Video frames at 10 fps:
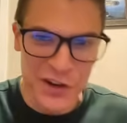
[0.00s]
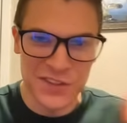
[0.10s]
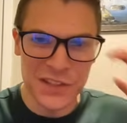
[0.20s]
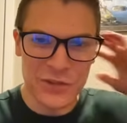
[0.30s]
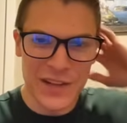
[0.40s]
an
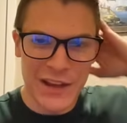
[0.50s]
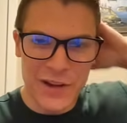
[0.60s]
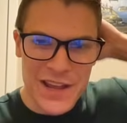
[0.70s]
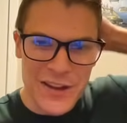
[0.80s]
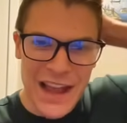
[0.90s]
artillery like
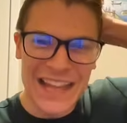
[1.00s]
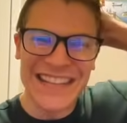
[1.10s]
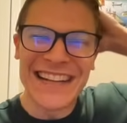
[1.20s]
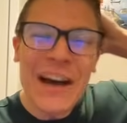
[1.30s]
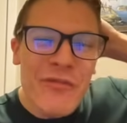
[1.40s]
right here. I
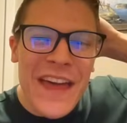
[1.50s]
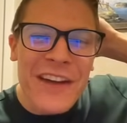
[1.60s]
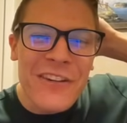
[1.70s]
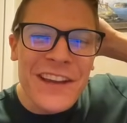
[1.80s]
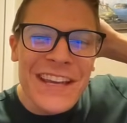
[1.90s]
love
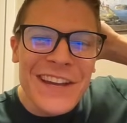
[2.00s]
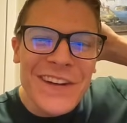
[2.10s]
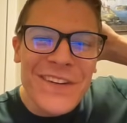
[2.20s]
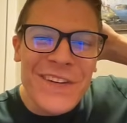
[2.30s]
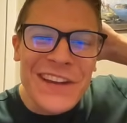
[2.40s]
that. Or
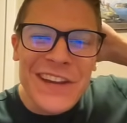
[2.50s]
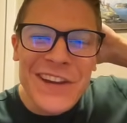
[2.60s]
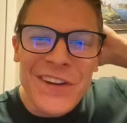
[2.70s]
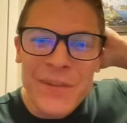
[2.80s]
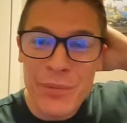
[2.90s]

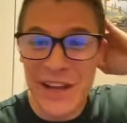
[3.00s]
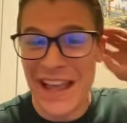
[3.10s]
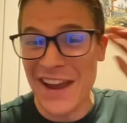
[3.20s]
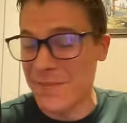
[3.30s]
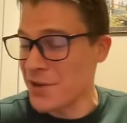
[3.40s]
here,
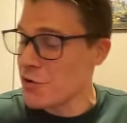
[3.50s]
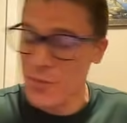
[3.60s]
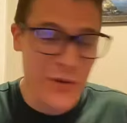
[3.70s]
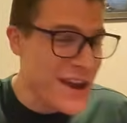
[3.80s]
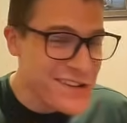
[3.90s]
putting HQ
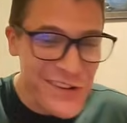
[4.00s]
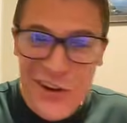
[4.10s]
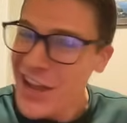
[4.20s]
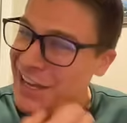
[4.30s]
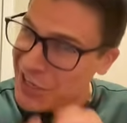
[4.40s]

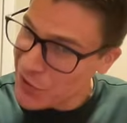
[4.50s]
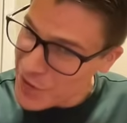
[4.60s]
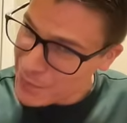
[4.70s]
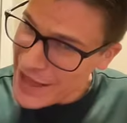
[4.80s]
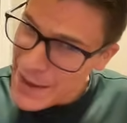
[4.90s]
pressure, kill
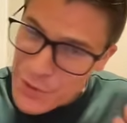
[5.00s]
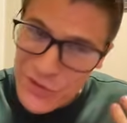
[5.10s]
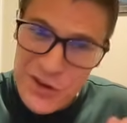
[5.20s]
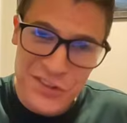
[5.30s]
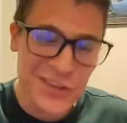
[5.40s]
the black boat
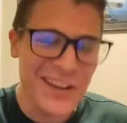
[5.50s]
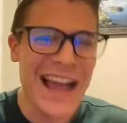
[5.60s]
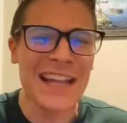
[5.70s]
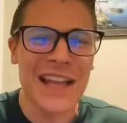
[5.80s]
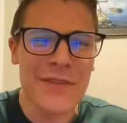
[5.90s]
with the artillery.
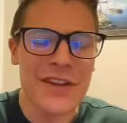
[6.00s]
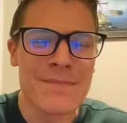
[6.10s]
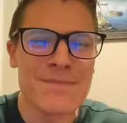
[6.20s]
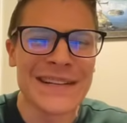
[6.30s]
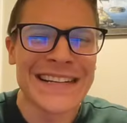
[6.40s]
I love
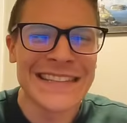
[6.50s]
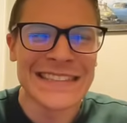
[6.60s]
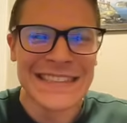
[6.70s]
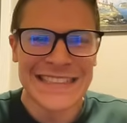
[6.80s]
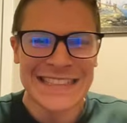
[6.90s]
it, but,